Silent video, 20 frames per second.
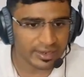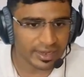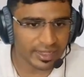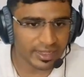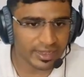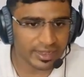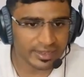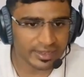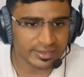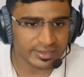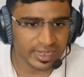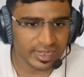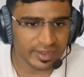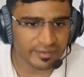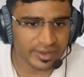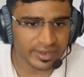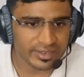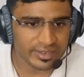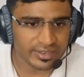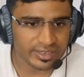take
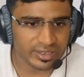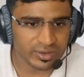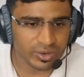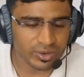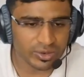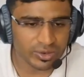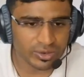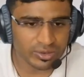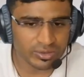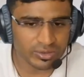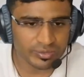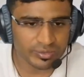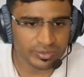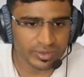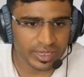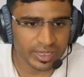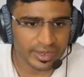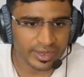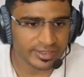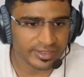7 is equal to
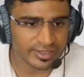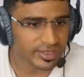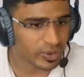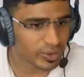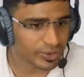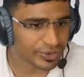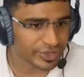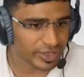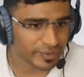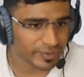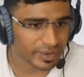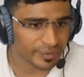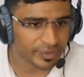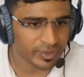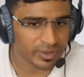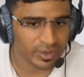n is equal to 7.